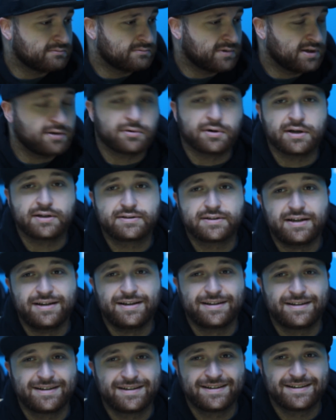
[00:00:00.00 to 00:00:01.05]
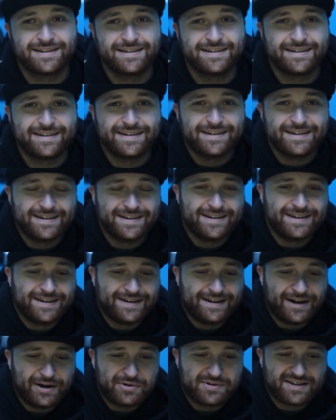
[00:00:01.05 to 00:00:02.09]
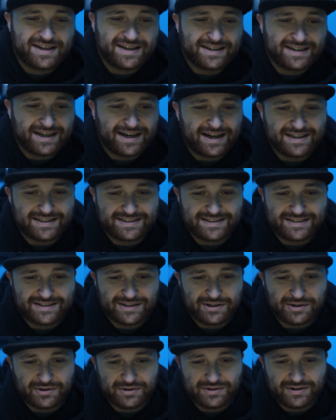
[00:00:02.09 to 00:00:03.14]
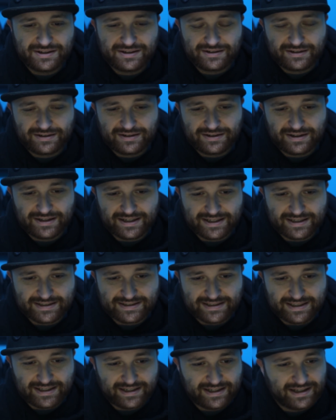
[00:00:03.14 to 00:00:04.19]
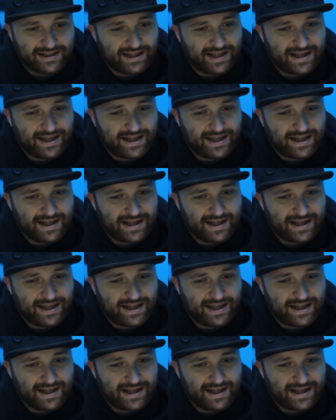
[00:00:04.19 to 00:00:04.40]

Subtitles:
Anyways, okay guys, so like I said,